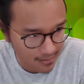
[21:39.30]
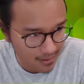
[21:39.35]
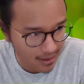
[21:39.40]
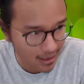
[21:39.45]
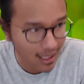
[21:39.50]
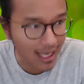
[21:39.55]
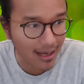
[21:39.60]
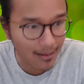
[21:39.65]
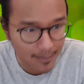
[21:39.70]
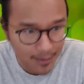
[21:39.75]

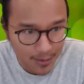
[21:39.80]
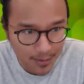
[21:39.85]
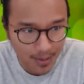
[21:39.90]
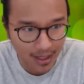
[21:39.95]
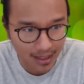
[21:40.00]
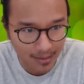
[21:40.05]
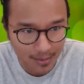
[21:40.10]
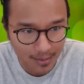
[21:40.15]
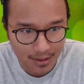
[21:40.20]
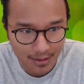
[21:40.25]
labs were
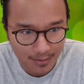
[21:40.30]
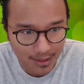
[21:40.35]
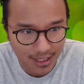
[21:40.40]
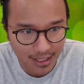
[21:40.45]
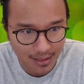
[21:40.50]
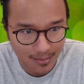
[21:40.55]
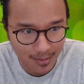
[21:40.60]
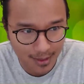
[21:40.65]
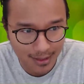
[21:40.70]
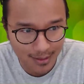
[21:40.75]
able to
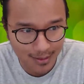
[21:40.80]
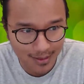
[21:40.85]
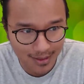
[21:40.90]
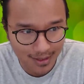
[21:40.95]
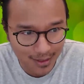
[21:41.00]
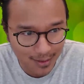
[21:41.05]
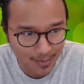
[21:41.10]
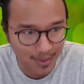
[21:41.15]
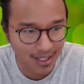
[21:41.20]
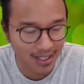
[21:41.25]
reasonably do
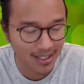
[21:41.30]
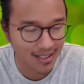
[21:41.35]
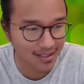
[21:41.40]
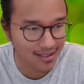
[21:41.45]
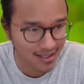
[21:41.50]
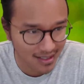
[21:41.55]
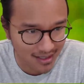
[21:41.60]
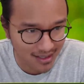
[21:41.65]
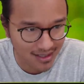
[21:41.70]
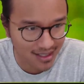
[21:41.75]
this, but
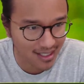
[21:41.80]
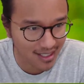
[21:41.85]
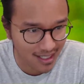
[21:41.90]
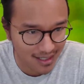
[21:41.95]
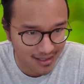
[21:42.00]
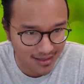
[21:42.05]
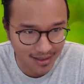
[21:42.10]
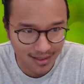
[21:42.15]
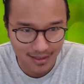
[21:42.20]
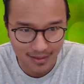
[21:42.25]
the data
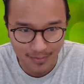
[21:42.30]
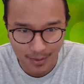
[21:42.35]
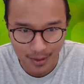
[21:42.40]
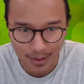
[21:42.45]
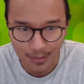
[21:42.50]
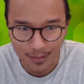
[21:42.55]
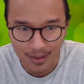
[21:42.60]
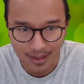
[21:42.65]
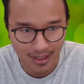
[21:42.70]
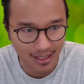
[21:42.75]
sets are very
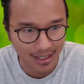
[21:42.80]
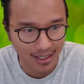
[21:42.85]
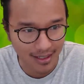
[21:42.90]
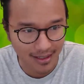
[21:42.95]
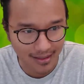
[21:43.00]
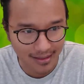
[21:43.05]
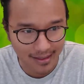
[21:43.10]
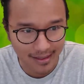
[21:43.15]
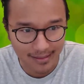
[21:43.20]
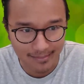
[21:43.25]
quickly
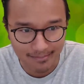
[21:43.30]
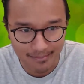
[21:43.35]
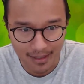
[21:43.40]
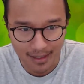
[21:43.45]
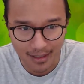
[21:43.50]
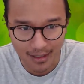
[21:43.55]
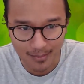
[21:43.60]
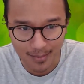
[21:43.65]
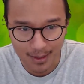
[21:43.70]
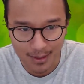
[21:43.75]
getting a
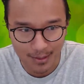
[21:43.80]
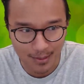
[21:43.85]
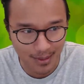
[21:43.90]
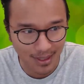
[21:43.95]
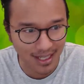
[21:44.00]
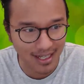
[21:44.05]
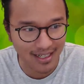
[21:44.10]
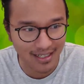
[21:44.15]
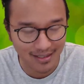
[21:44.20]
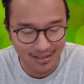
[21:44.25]
little bit too
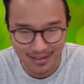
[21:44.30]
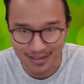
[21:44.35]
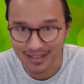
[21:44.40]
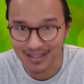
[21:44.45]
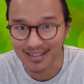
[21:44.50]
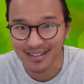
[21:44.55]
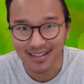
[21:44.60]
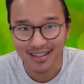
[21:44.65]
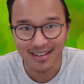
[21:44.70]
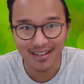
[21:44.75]
large,
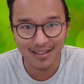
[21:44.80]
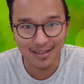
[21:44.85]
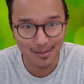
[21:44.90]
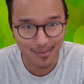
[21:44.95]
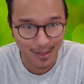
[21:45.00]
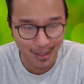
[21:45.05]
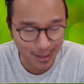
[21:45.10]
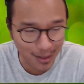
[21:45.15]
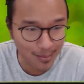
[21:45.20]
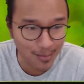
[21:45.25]
and the
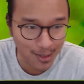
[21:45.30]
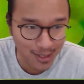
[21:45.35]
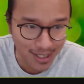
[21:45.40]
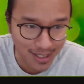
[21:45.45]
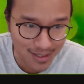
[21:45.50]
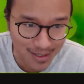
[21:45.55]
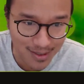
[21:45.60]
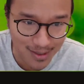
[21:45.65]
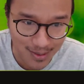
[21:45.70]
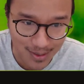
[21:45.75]
amount of
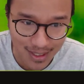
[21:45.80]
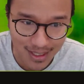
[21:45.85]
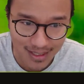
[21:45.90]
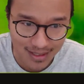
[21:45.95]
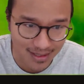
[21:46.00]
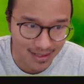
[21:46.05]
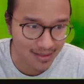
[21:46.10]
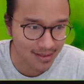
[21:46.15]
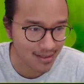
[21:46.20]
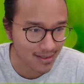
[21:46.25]
computation you need
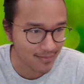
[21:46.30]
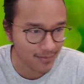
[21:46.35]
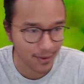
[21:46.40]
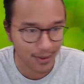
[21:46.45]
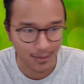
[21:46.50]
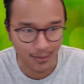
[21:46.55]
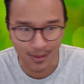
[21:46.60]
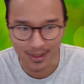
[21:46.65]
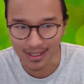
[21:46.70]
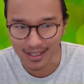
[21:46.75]
is very
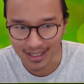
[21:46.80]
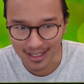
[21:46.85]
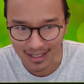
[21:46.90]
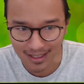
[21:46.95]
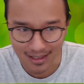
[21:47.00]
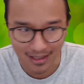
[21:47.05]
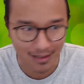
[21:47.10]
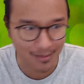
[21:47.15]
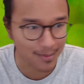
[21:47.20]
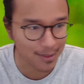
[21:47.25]
quickly getting
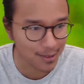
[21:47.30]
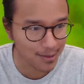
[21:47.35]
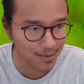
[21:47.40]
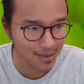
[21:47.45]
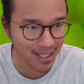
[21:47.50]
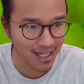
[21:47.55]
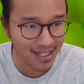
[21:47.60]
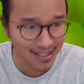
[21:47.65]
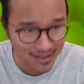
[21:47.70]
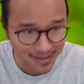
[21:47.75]
a little bit too
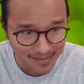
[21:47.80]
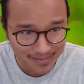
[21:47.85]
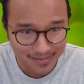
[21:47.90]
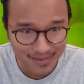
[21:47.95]
large.